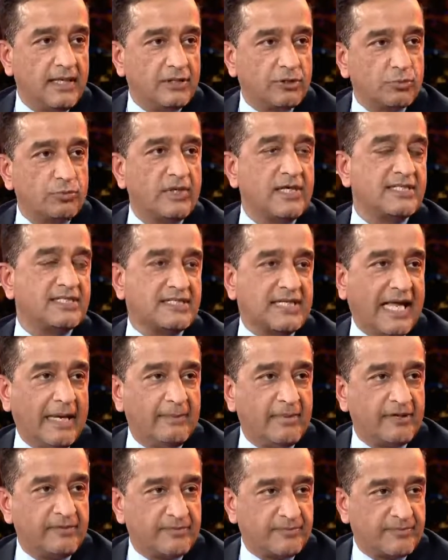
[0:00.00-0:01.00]
towards
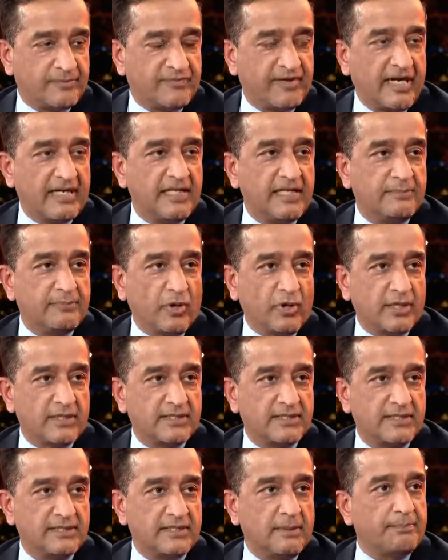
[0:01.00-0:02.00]
climate-friendly
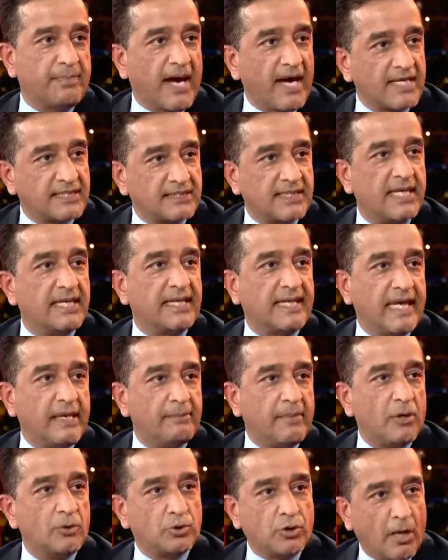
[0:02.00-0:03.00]
policies, and Pakistan
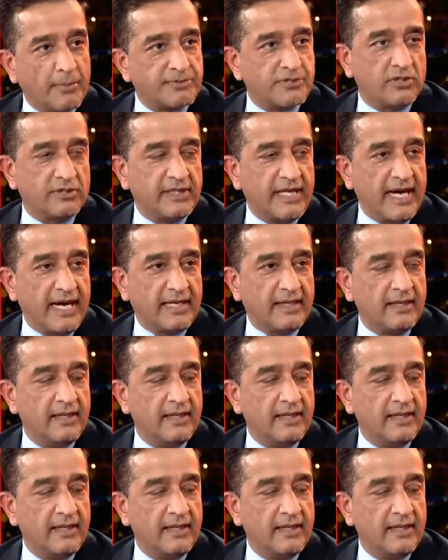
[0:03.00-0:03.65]
came out tops on that.